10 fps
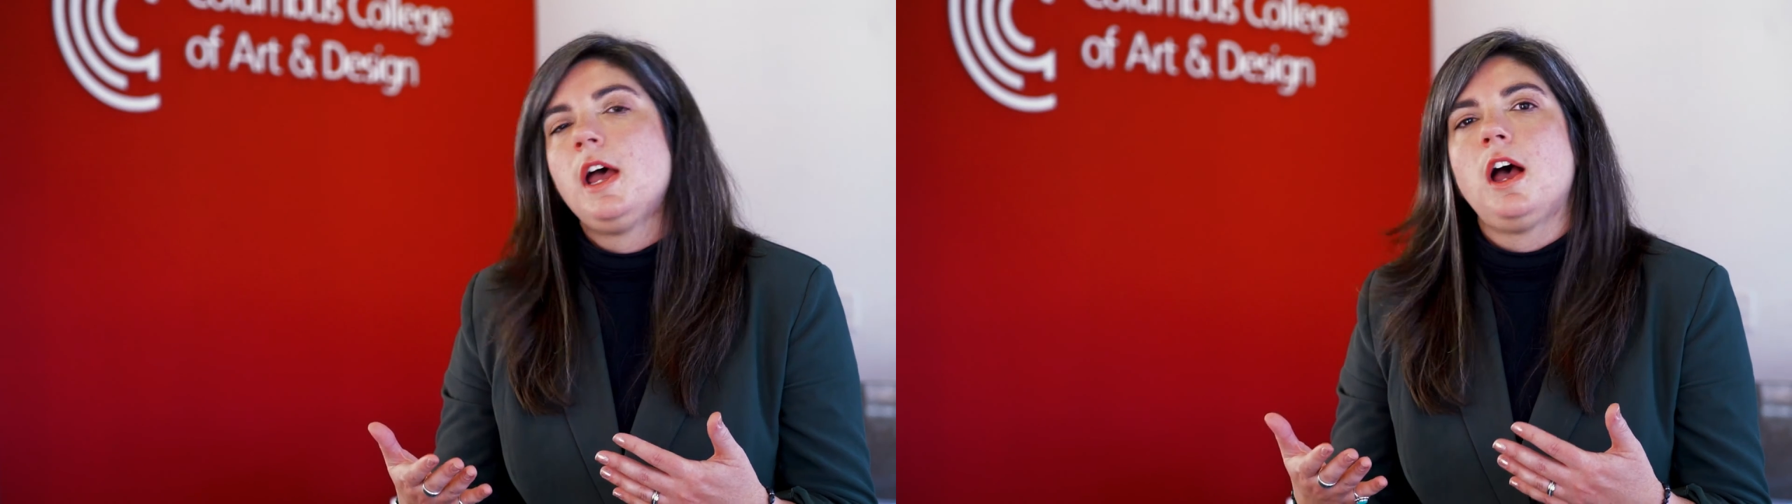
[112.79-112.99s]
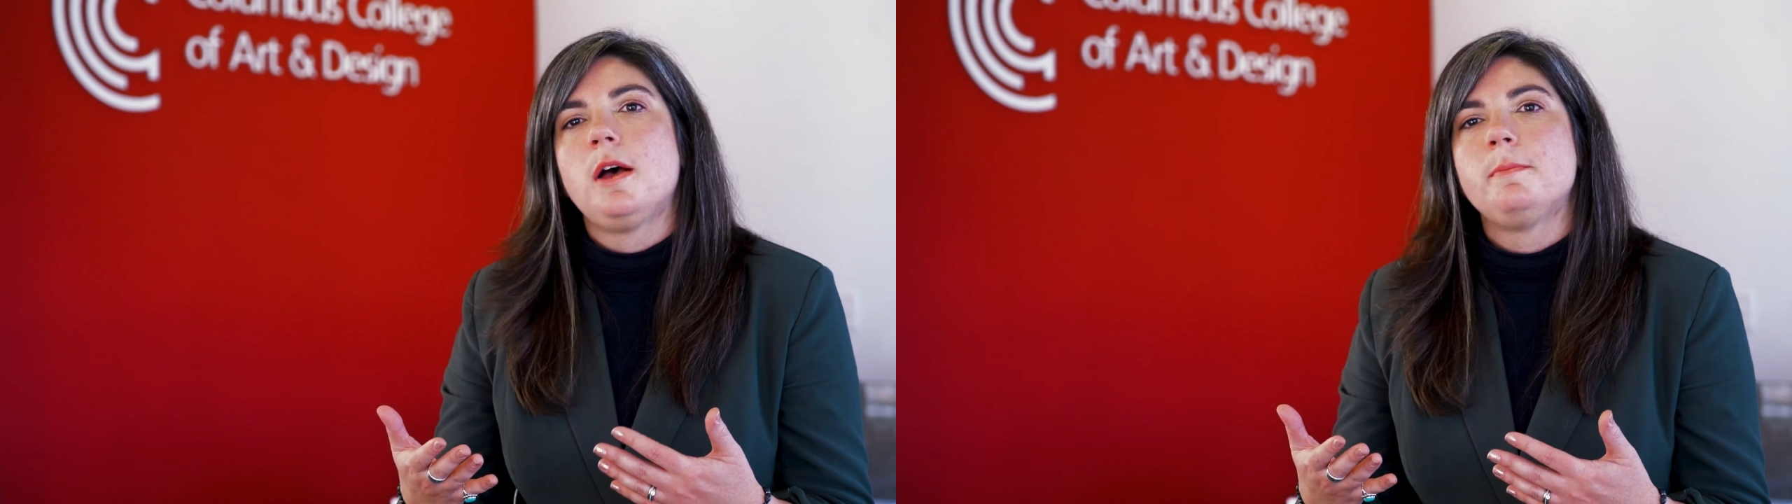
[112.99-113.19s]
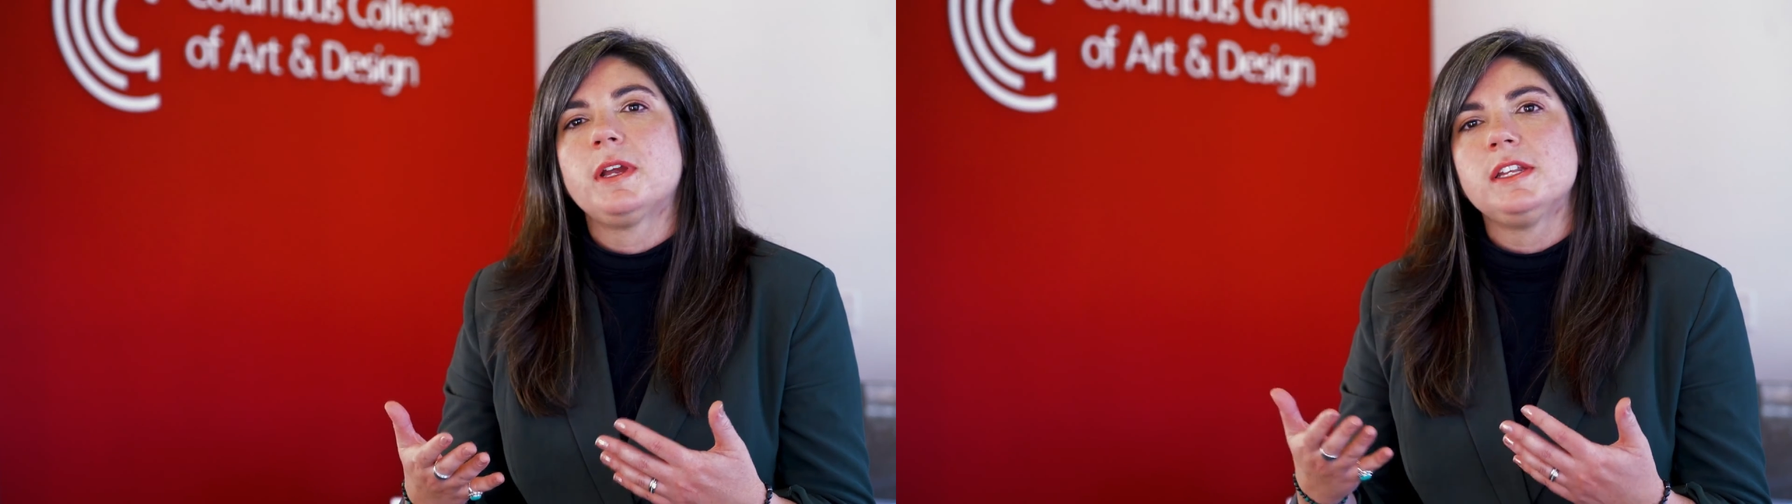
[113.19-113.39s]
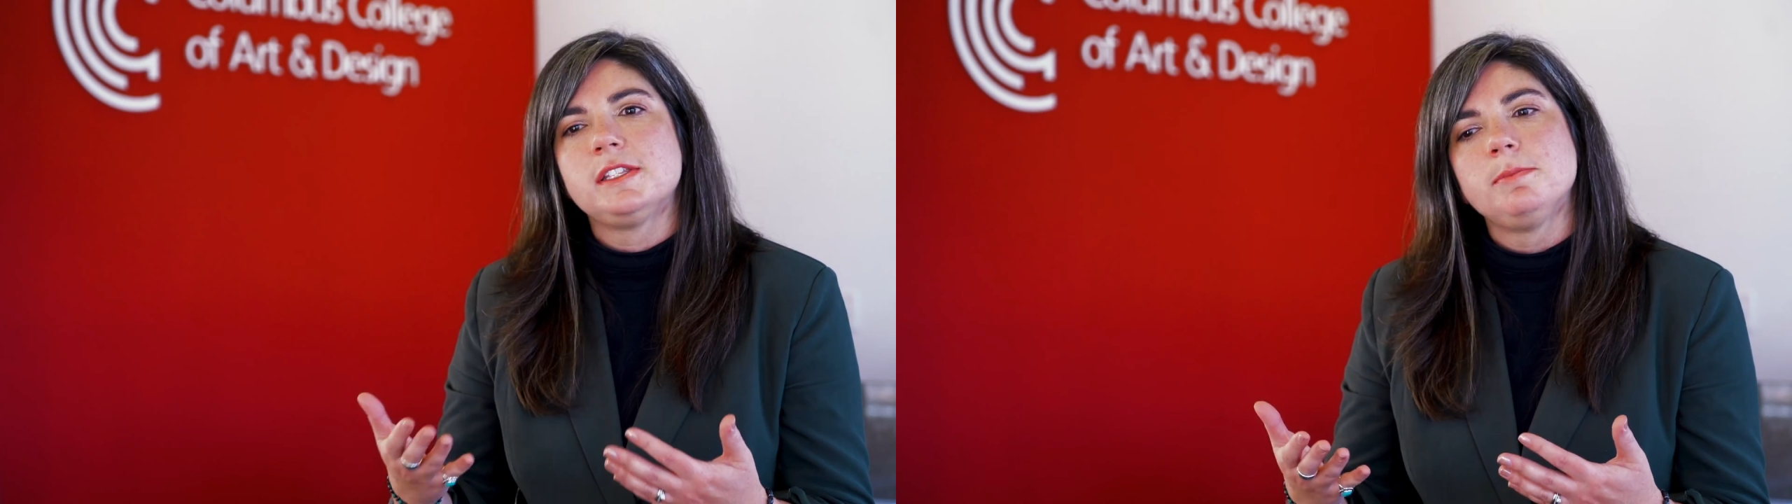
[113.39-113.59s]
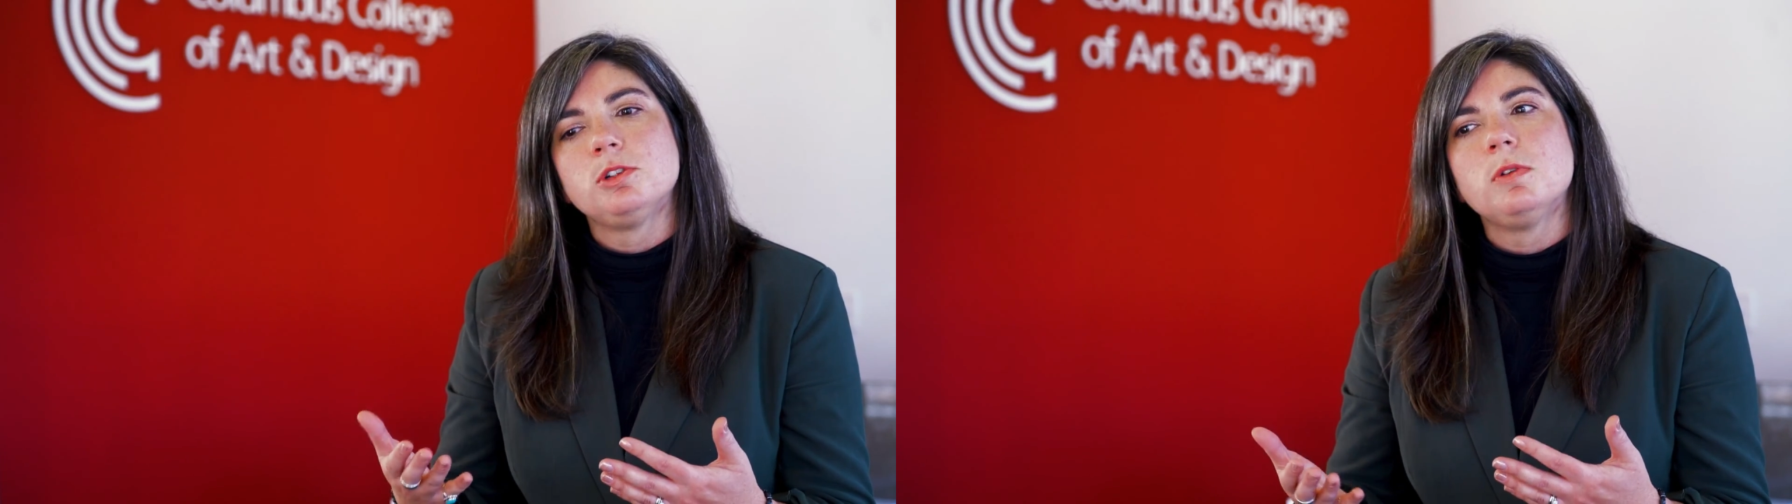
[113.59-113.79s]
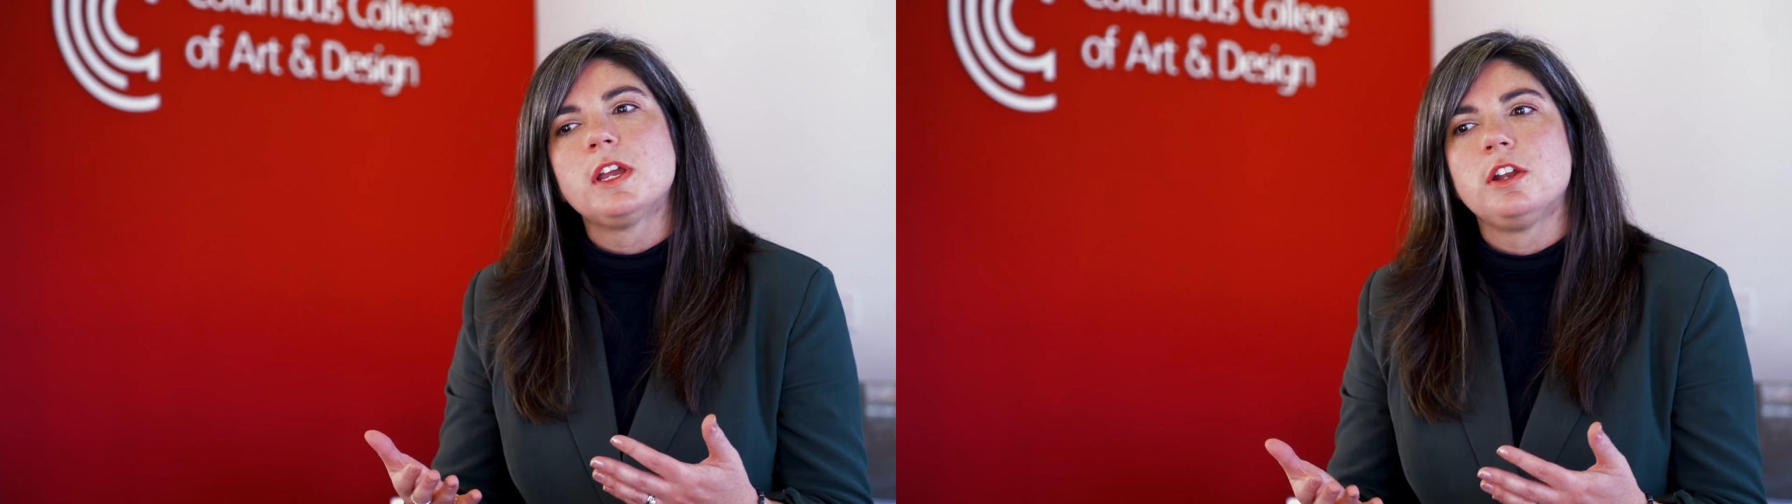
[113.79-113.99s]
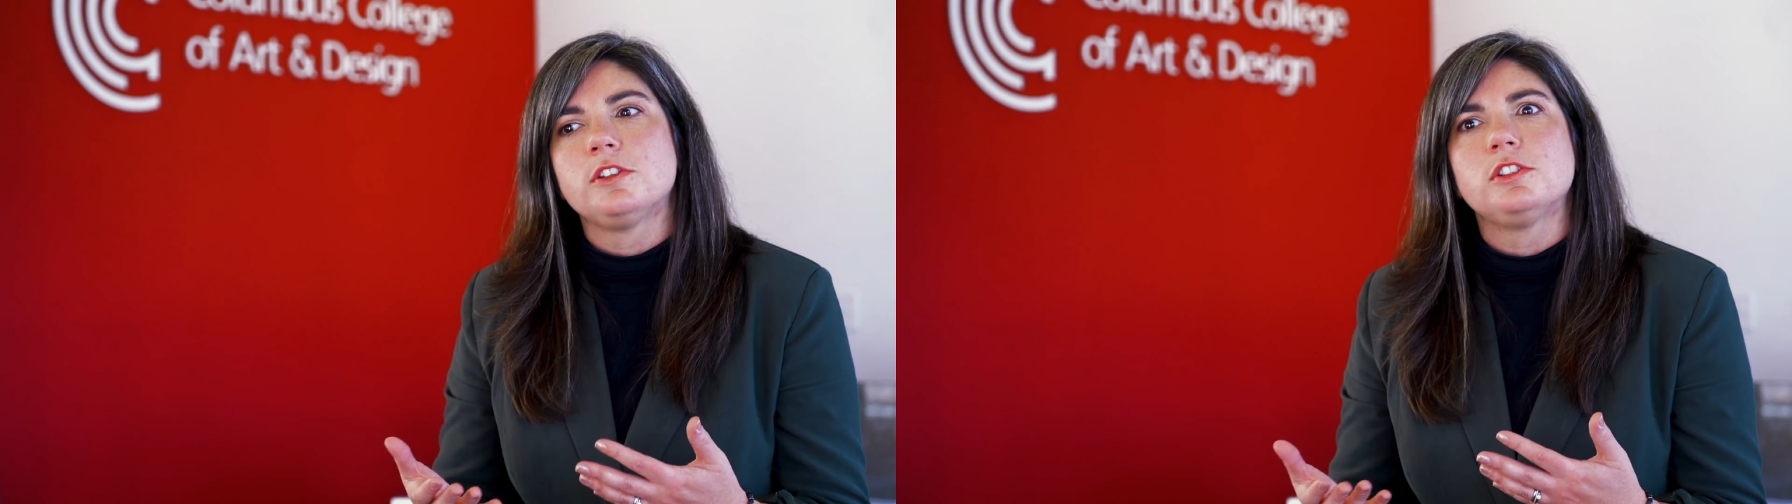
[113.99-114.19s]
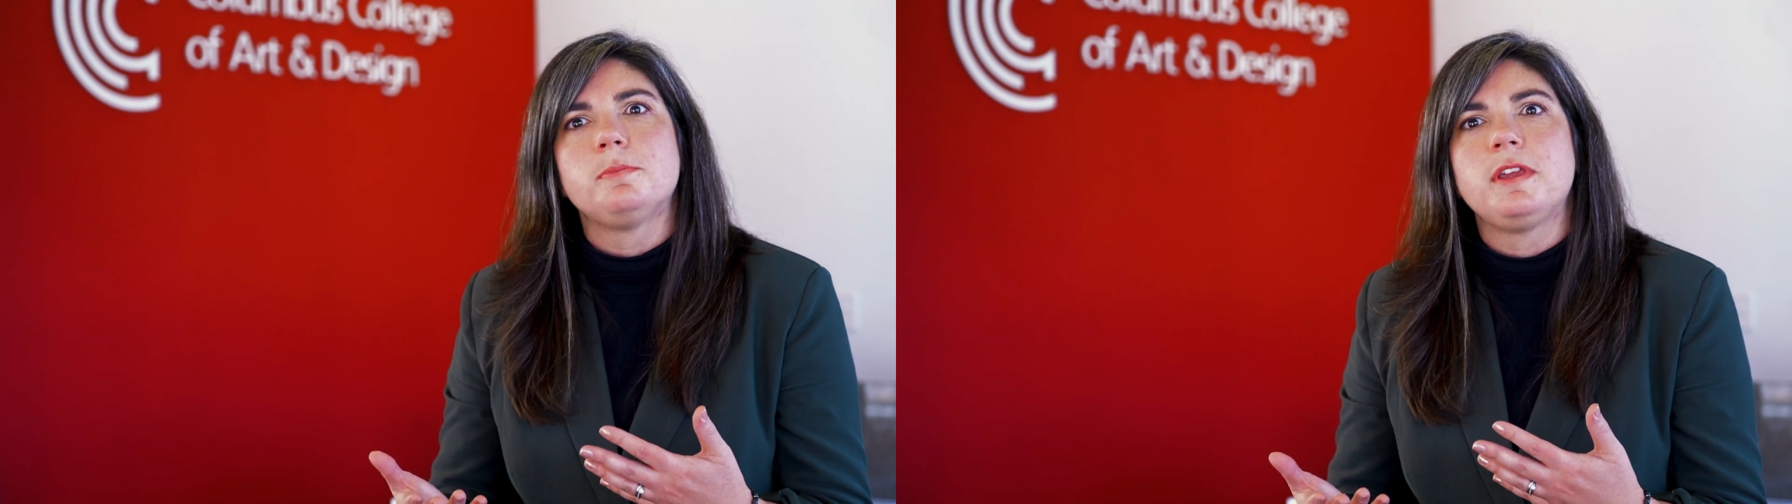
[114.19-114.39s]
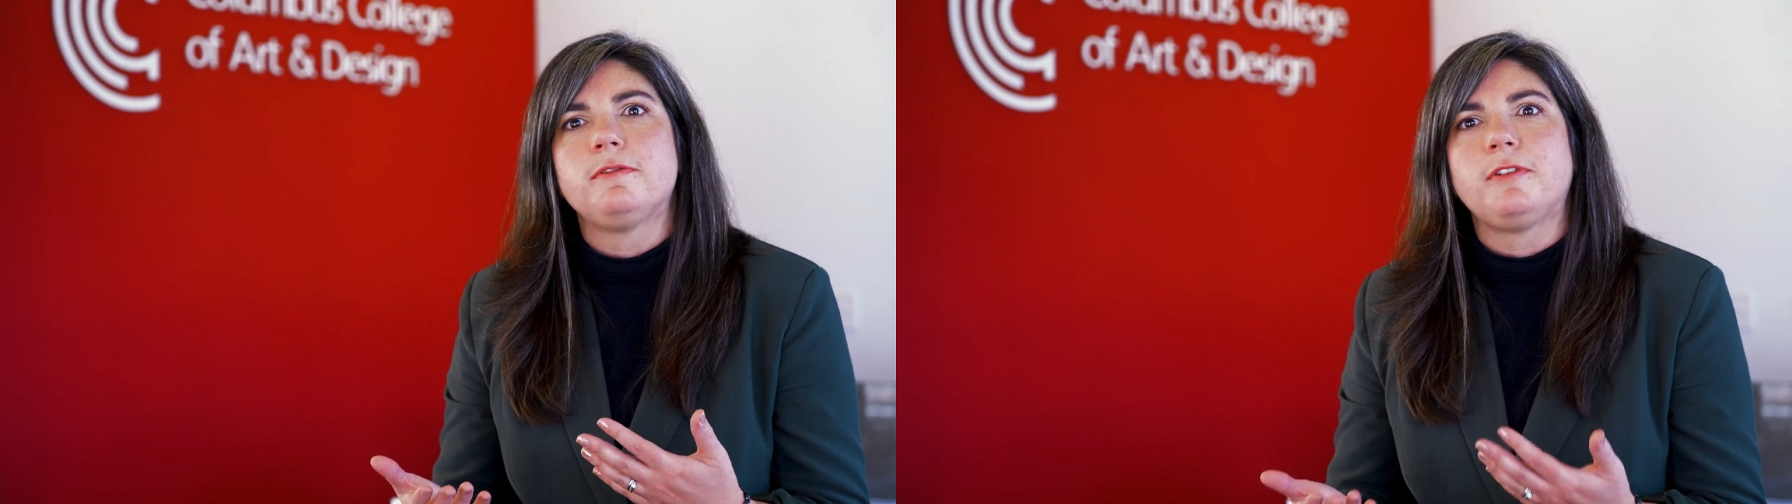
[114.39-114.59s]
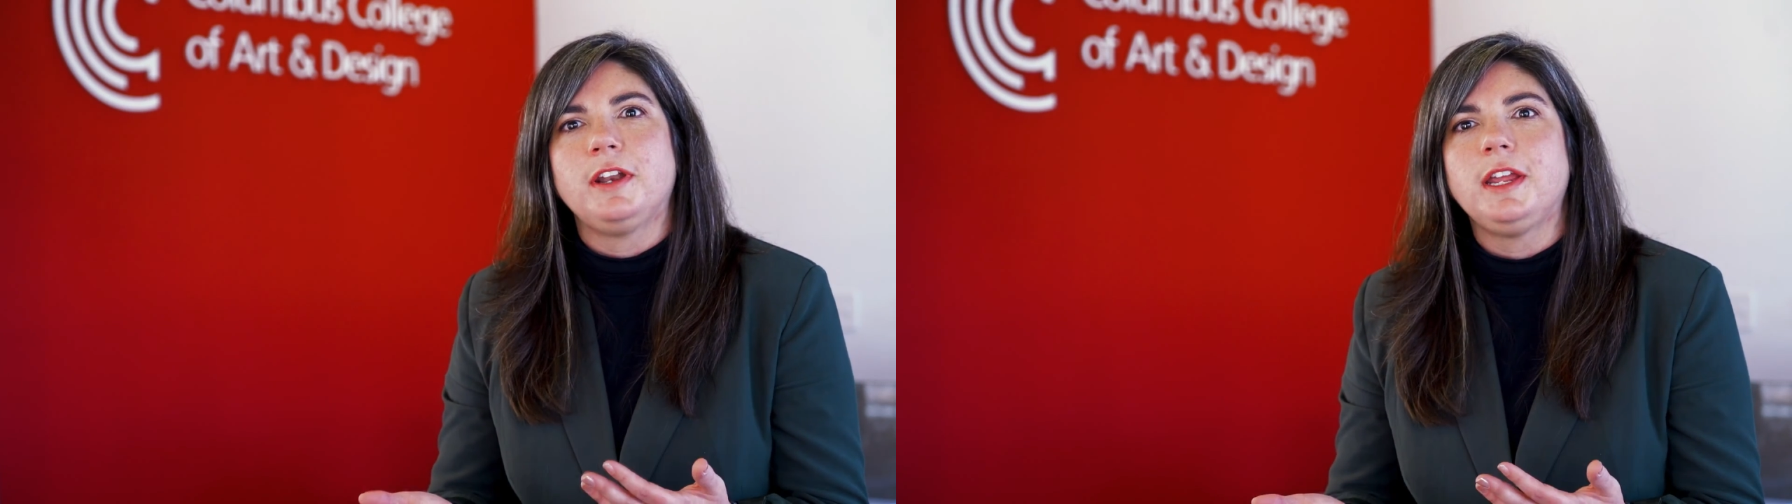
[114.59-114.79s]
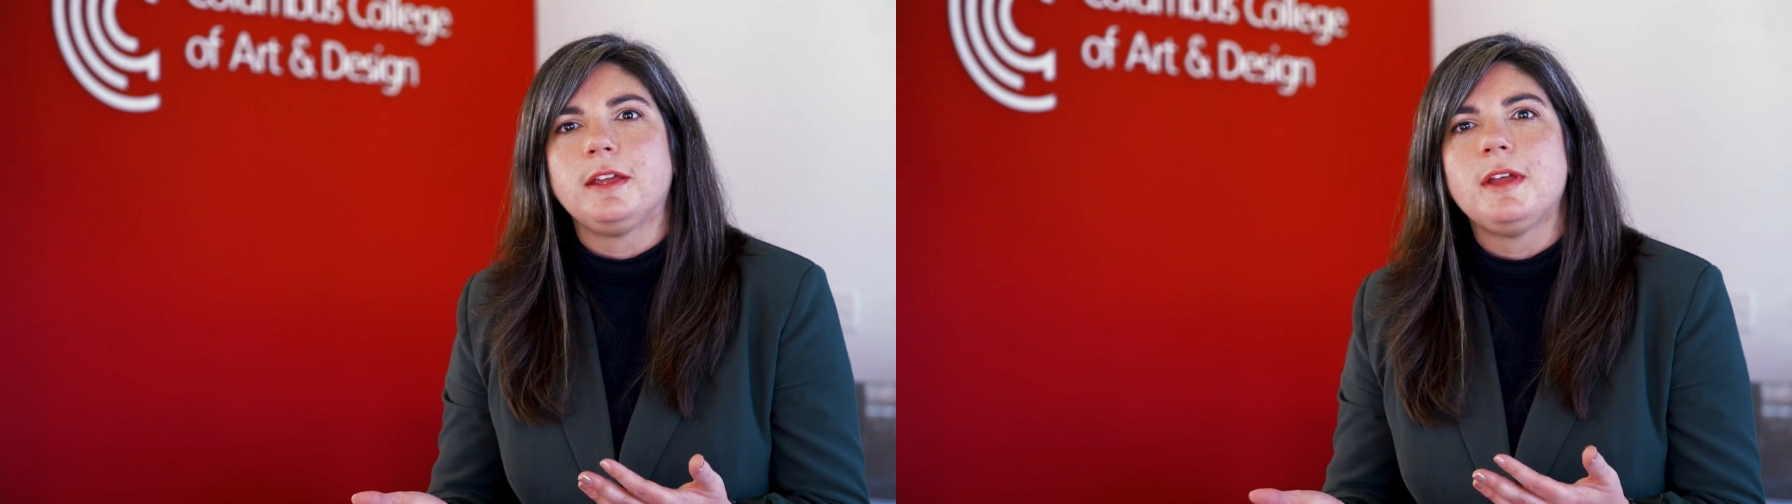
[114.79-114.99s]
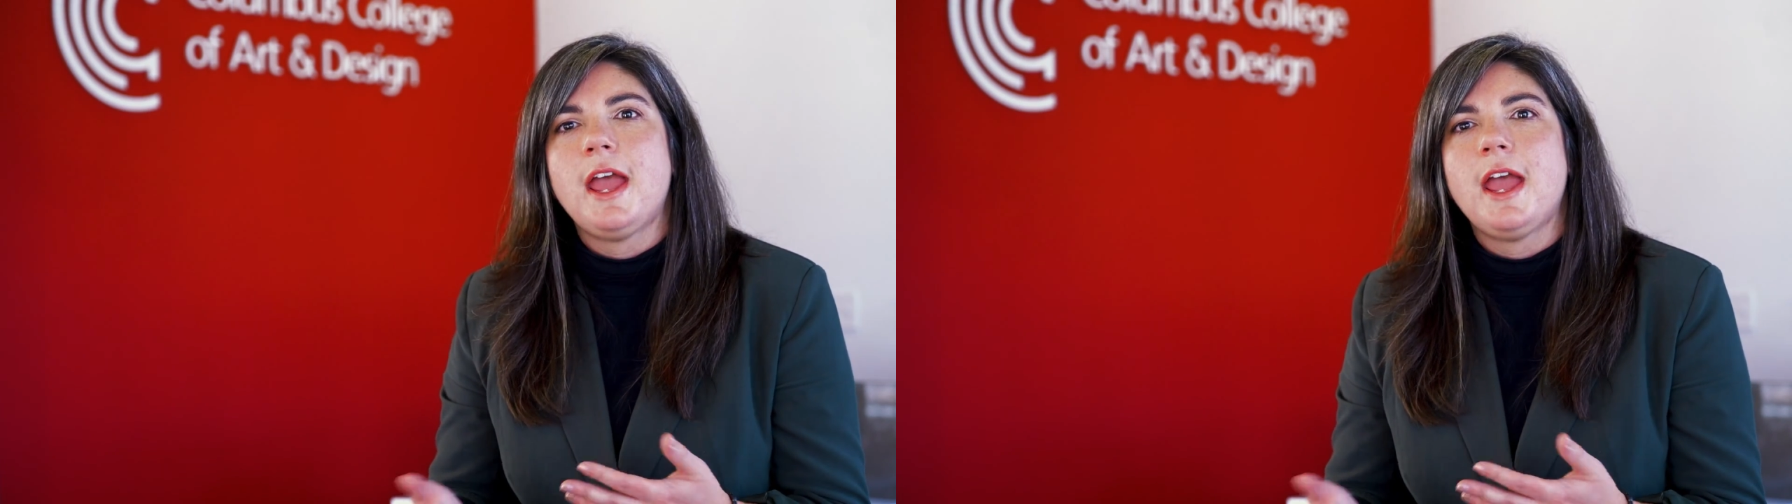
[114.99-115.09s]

But conceptual can also be funny,